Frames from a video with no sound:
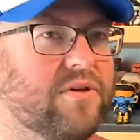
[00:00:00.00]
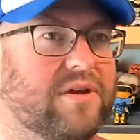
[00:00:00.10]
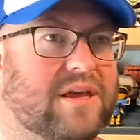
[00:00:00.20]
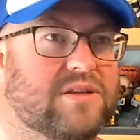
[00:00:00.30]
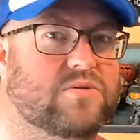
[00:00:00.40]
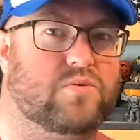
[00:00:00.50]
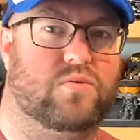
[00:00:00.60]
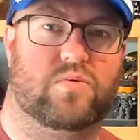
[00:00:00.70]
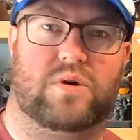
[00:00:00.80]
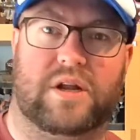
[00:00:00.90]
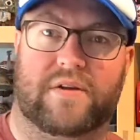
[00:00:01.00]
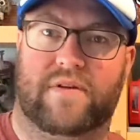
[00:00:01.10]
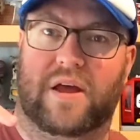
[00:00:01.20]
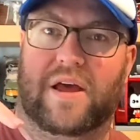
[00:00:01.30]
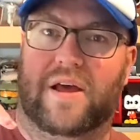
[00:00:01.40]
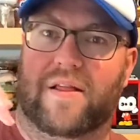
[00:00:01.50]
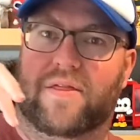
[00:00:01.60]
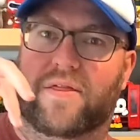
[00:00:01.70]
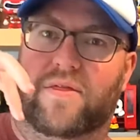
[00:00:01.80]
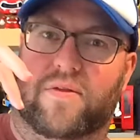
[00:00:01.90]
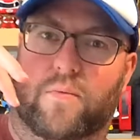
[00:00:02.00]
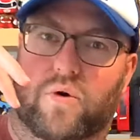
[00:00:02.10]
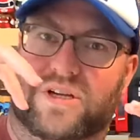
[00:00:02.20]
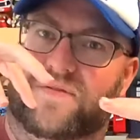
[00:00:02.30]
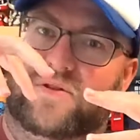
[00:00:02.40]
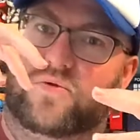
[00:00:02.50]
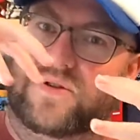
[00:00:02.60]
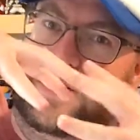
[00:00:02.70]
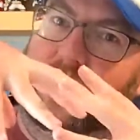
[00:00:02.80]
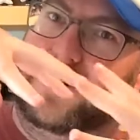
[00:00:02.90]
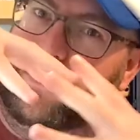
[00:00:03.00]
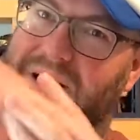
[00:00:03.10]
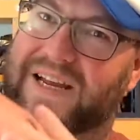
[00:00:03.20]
that it's all kind of, the what if stories are going to